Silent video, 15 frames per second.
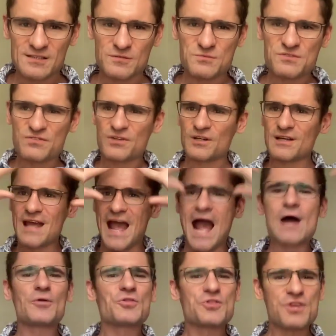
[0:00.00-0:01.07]
It was very
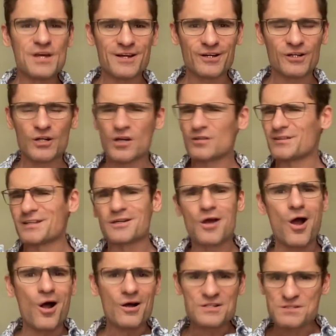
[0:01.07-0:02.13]
out there, like
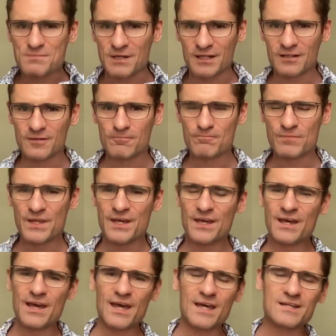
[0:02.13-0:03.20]
cosmic.
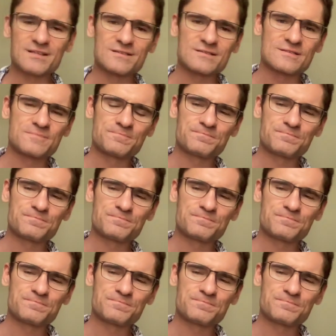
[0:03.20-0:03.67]
And